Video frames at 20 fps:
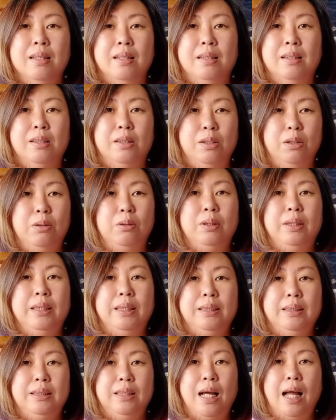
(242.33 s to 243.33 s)
So
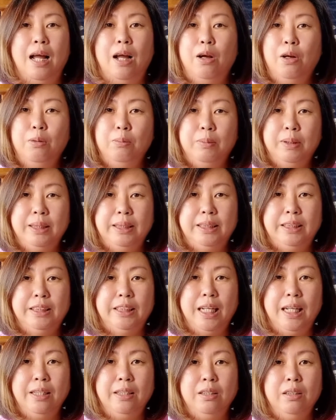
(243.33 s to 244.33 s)
I hope this
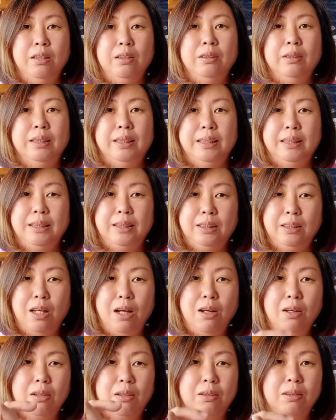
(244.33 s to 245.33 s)
channel, this
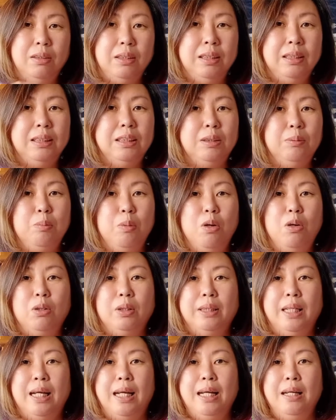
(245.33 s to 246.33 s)
talk, this small
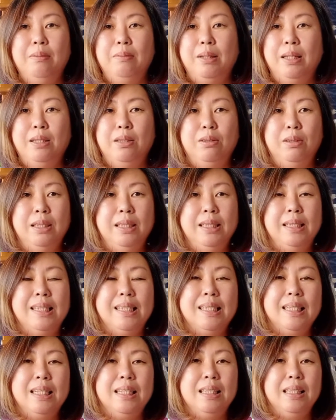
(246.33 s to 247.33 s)
time that you
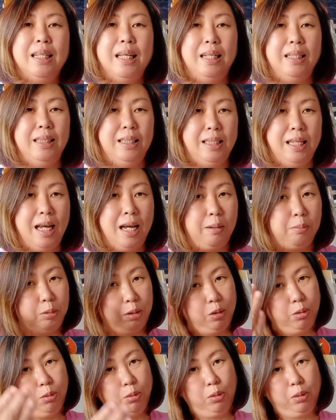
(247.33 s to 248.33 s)
listen, that it
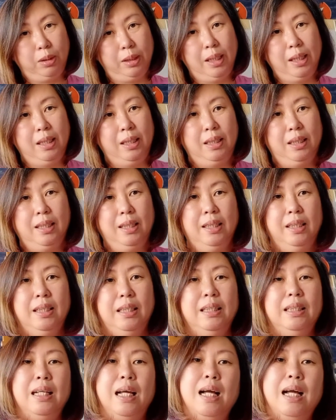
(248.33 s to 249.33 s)
helps you to think.
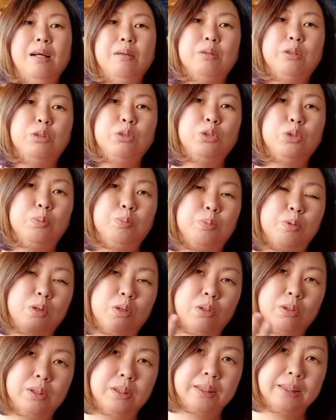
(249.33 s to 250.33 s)
It helps you to
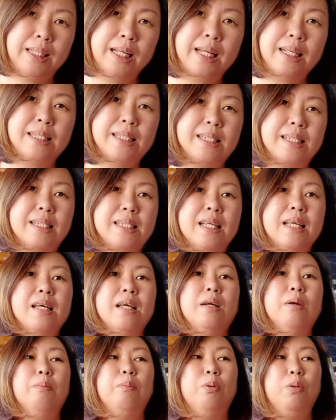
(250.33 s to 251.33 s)

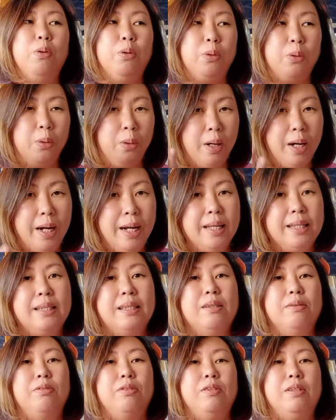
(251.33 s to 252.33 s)

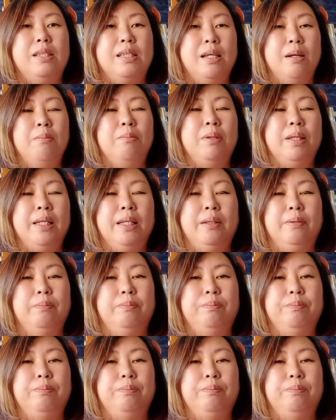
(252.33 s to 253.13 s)
progress with something.